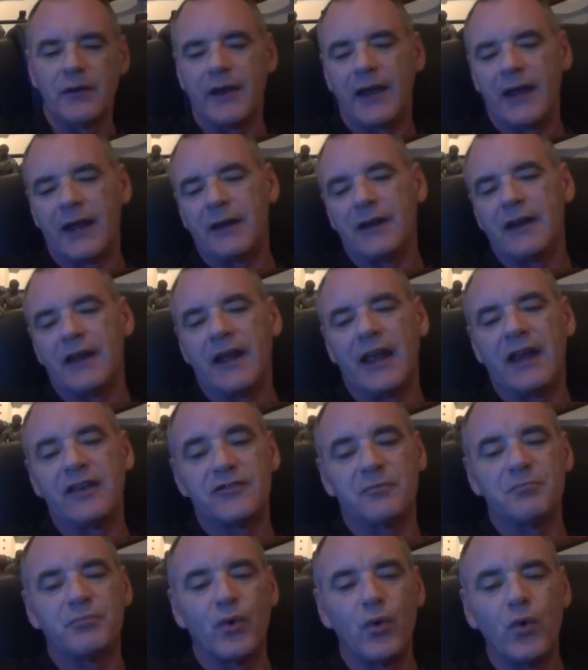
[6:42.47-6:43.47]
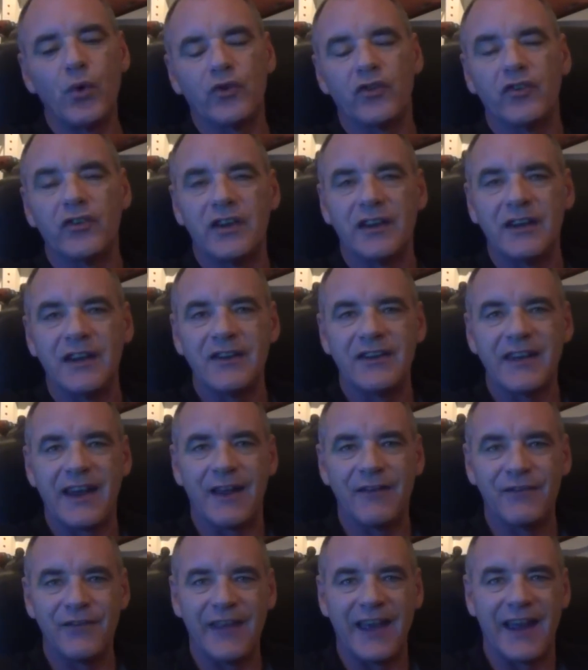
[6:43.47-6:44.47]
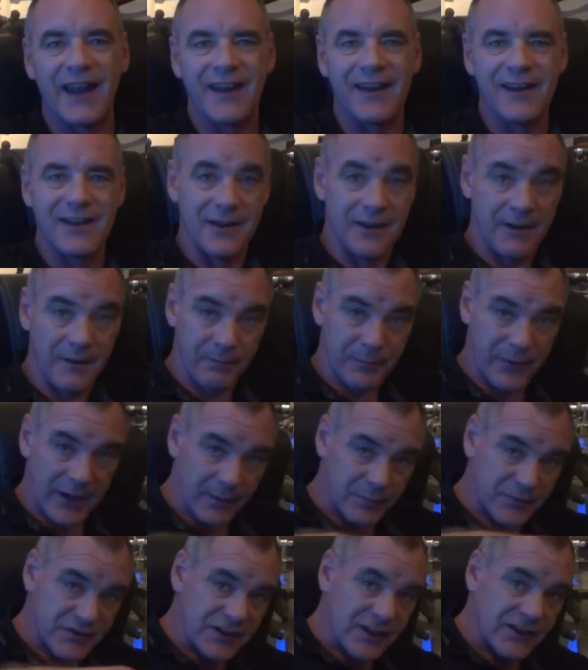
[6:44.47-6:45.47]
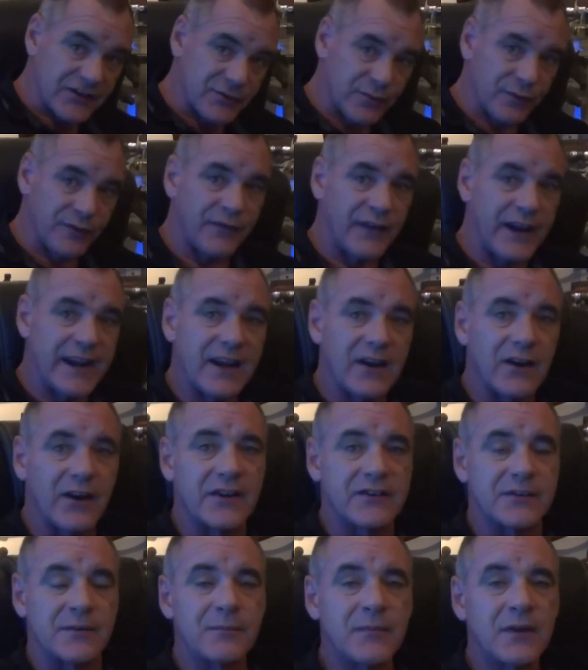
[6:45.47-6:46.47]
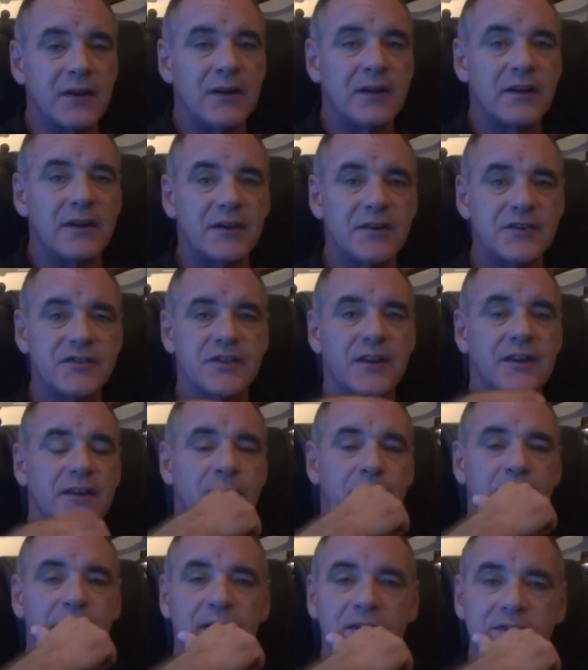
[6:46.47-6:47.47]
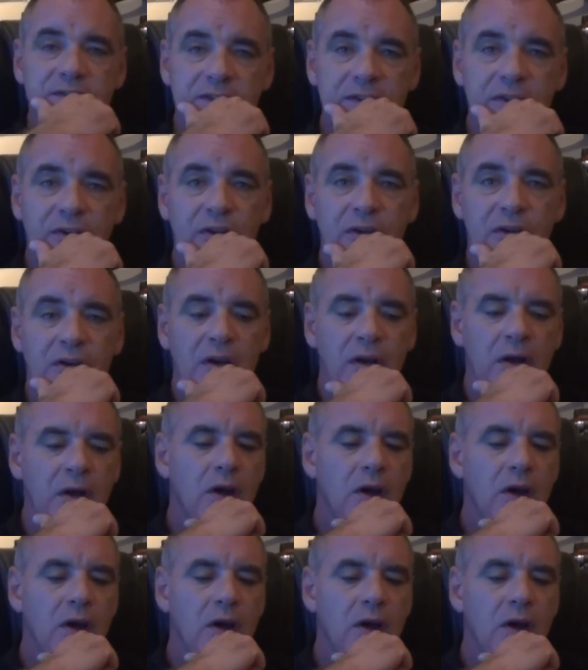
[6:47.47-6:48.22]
and as important, you need to have that perhaps next to a fake item so that you begin to learn